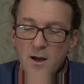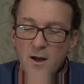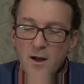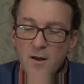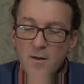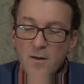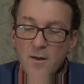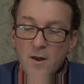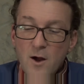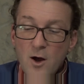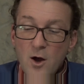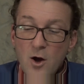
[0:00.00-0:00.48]

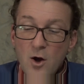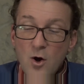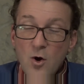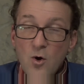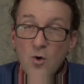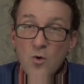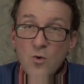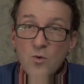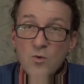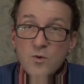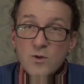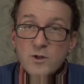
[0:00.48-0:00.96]
And the
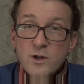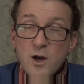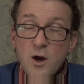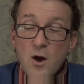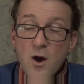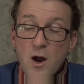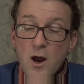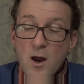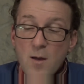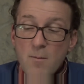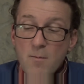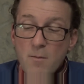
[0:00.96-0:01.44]
whole
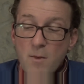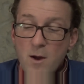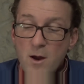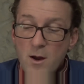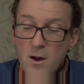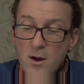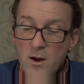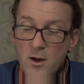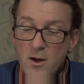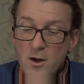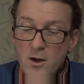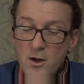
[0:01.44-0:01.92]
time,
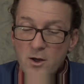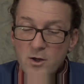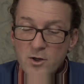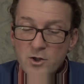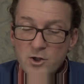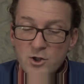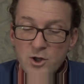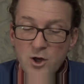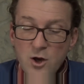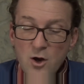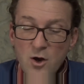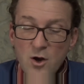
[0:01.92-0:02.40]

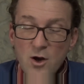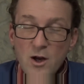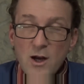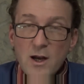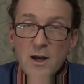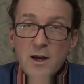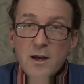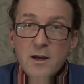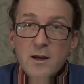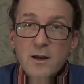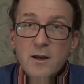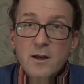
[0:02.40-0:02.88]

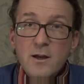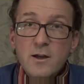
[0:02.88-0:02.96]
Charlie